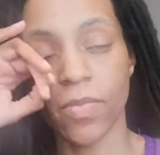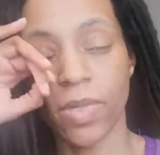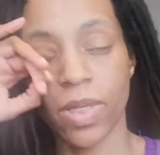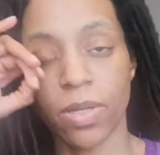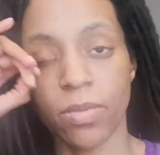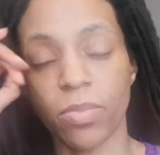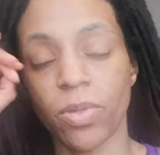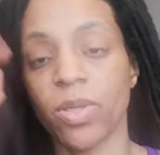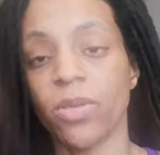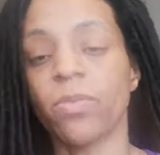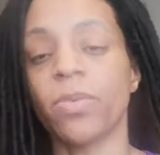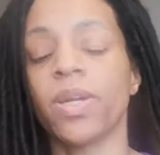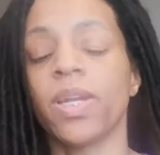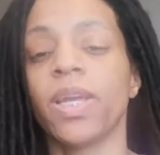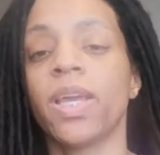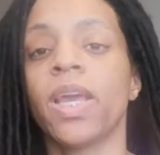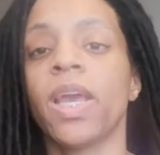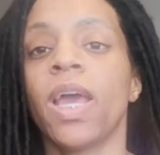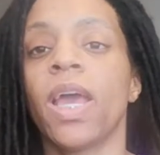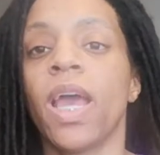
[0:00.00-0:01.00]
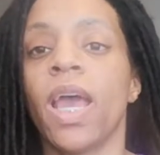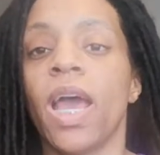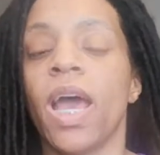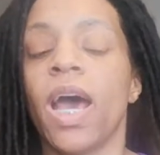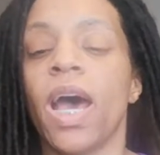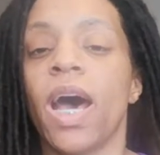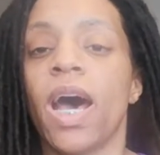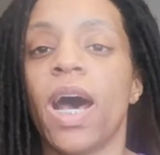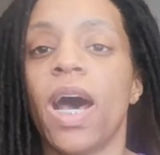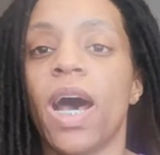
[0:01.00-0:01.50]
in puberty.
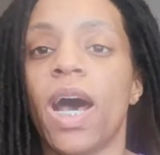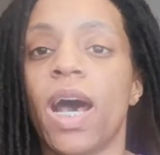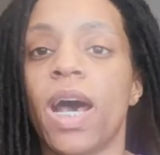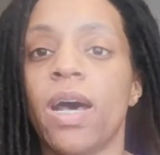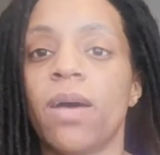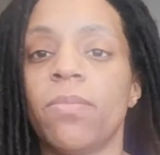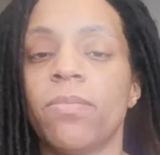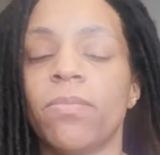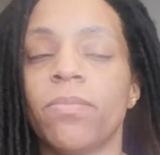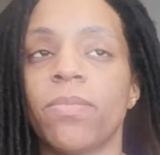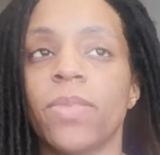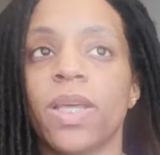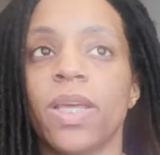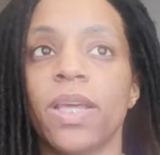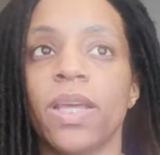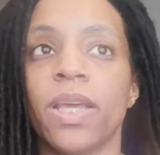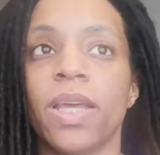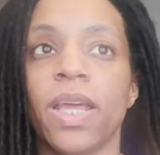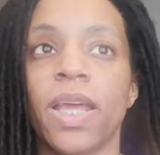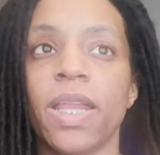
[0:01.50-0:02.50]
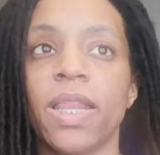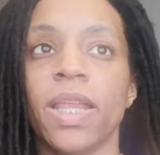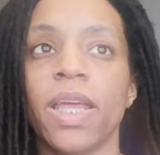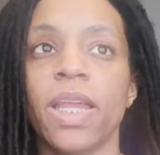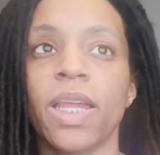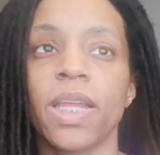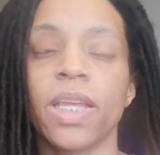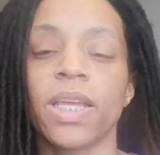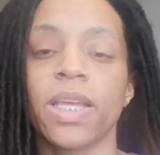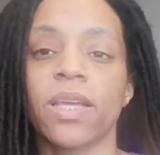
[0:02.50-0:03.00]
Um, and
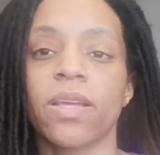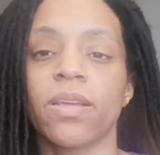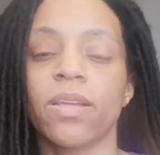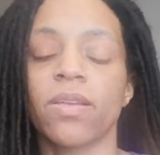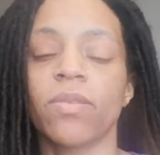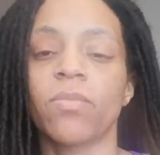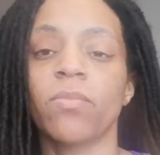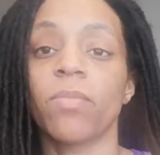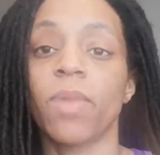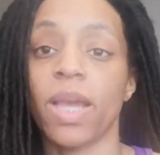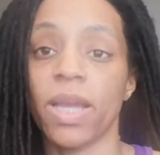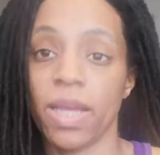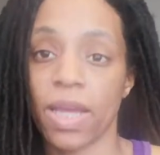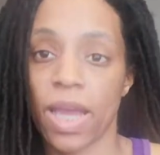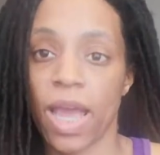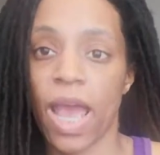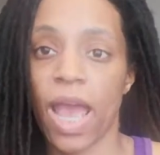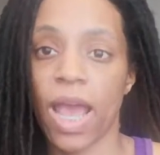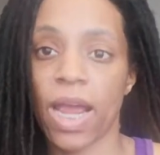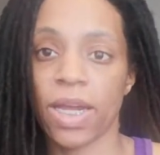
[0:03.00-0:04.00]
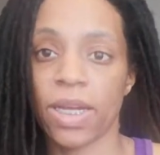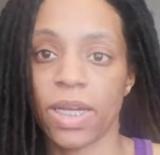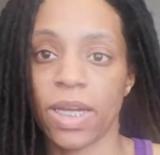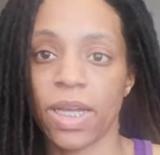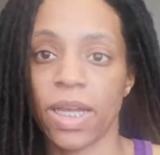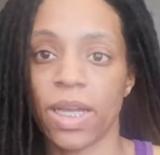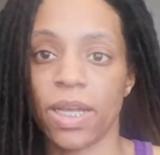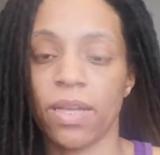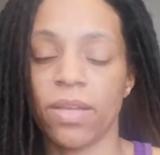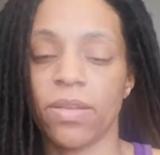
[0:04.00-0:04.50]
then my
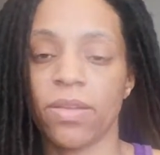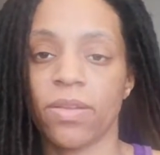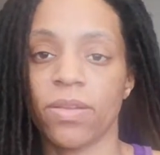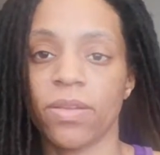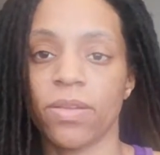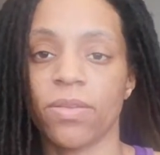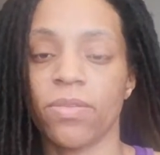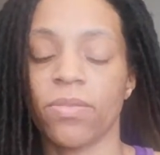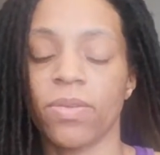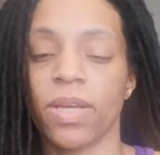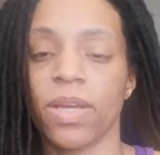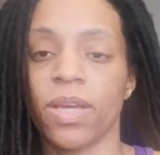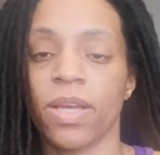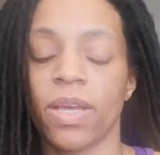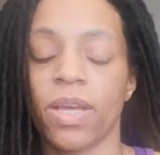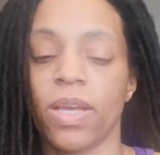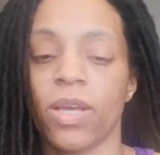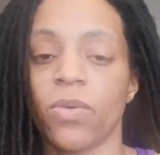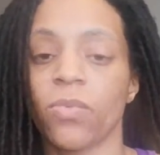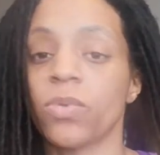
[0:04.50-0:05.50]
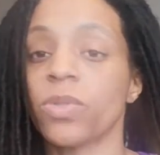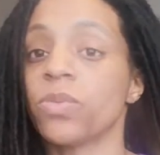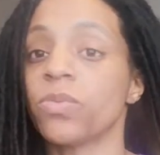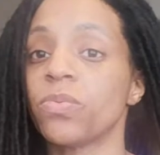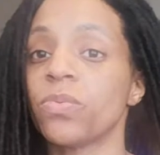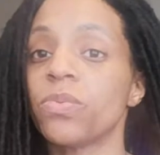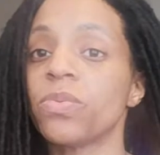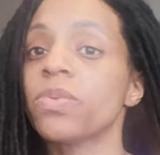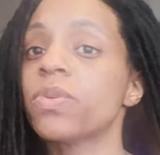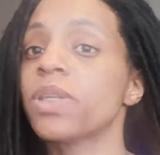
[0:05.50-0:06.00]
acne was
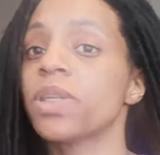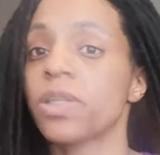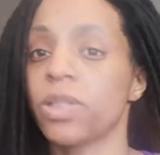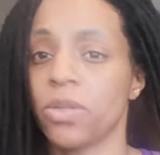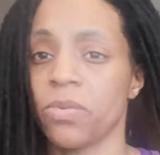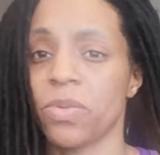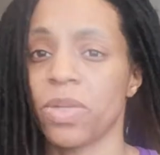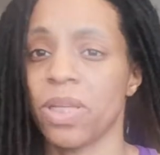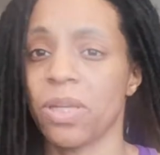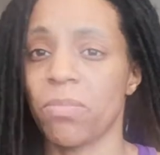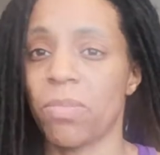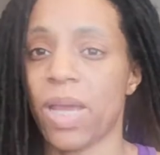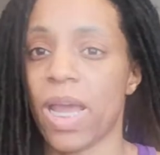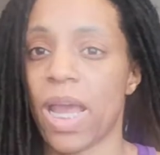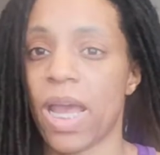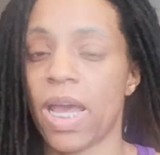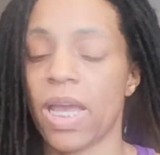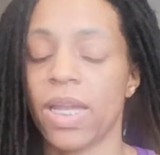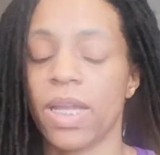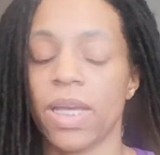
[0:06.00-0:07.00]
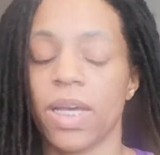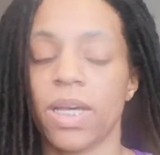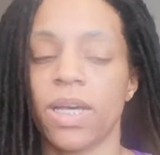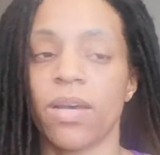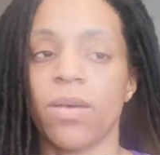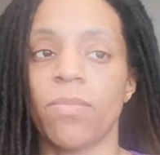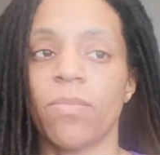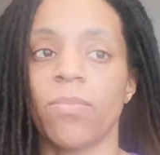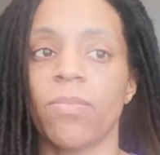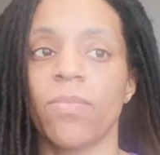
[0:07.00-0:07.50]
really, really bad.
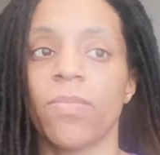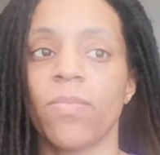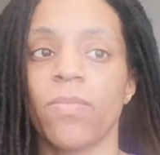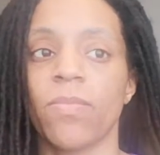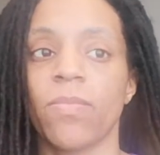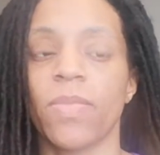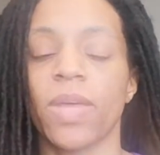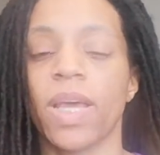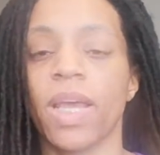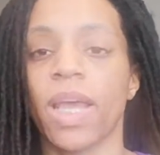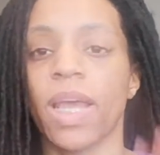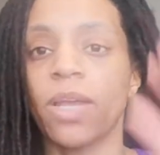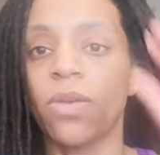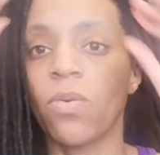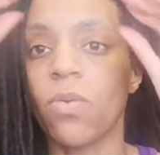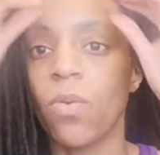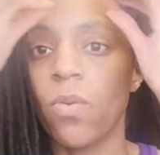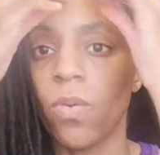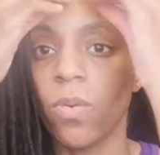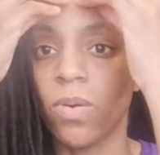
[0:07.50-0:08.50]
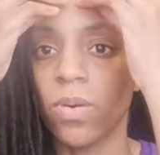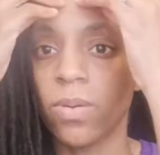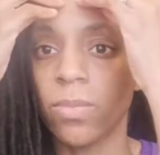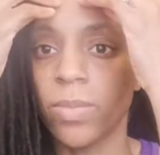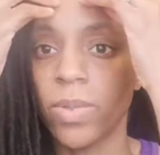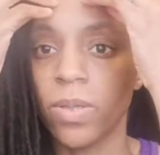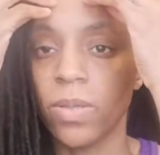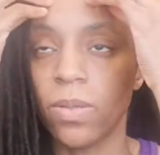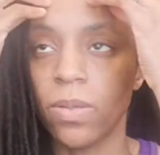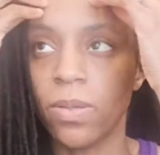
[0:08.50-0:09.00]
Um, I had
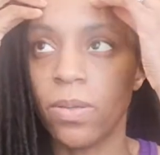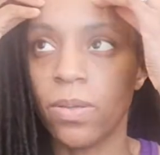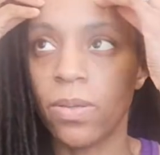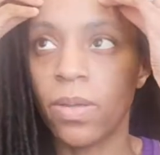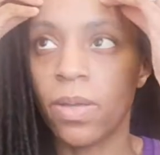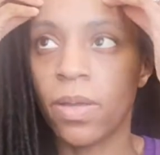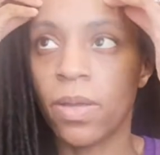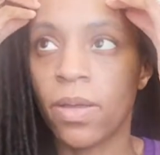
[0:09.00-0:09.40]
horrible